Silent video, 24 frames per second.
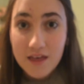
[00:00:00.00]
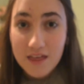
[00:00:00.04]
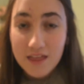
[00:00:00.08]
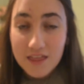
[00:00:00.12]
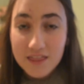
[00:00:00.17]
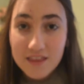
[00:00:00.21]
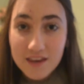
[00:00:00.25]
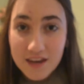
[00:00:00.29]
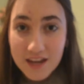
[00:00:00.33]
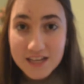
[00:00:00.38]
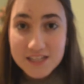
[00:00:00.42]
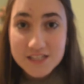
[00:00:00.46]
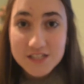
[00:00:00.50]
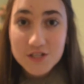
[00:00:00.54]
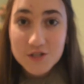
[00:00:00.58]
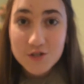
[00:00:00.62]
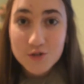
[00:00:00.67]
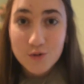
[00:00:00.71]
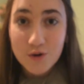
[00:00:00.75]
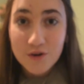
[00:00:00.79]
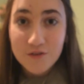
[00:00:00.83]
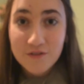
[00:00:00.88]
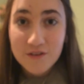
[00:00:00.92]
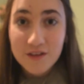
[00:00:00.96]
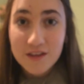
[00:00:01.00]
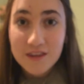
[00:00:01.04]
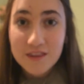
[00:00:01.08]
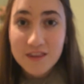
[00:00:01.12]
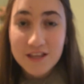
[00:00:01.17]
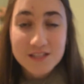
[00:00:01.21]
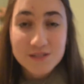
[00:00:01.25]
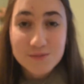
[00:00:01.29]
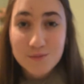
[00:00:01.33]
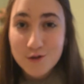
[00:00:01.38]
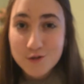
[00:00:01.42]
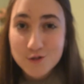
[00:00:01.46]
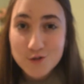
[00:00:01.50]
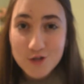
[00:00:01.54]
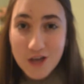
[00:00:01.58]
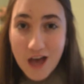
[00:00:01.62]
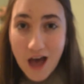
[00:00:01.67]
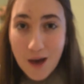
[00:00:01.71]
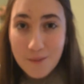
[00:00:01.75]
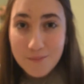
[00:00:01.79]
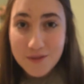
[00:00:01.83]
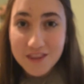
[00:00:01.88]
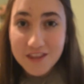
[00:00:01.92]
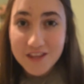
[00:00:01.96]
The next endorphin that's most
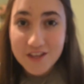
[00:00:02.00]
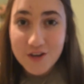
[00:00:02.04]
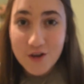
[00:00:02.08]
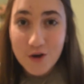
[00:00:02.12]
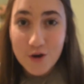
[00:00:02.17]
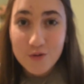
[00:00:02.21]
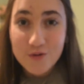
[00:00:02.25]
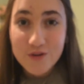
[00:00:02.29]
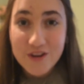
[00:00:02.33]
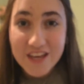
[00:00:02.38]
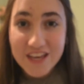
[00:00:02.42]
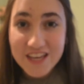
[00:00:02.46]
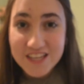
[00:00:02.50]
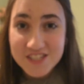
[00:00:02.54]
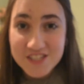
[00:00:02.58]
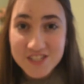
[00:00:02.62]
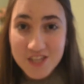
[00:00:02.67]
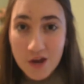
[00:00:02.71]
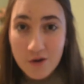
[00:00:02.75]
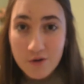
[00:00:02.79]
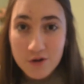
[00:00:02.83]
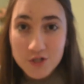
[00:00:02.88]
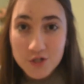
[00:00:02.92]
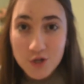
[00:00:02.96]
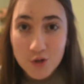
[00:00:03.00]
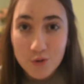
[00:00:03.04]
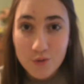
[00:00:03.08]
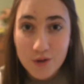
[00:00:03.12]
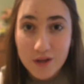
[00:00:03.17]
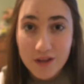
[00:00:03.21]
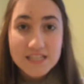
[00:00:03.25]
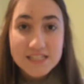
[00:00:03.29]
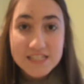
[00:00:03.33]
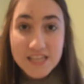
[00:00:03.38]
commonly known is serotonin.